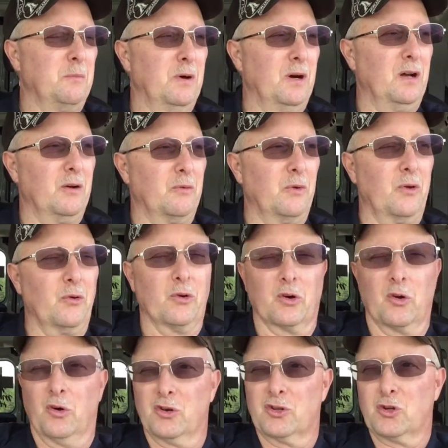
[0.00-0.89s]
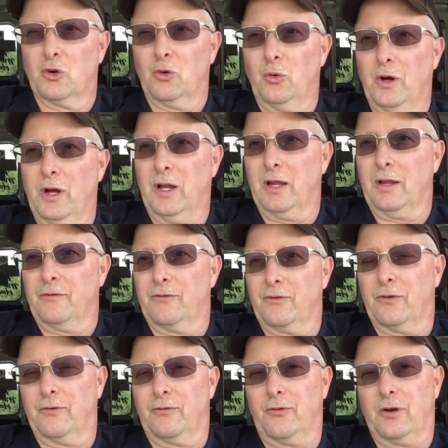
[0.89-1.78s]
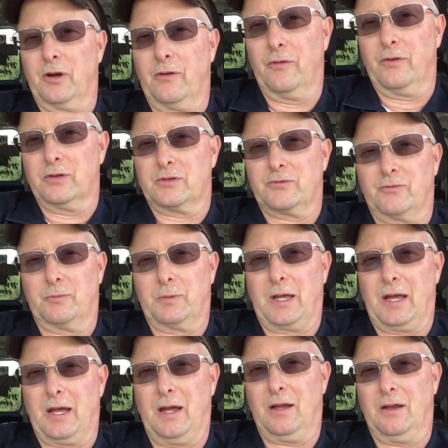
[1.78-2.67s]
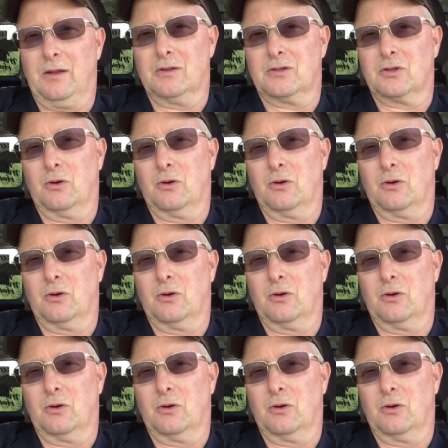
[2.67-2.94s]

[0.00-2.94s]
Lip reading: But we were going to a wedding for a friend of us from Canada.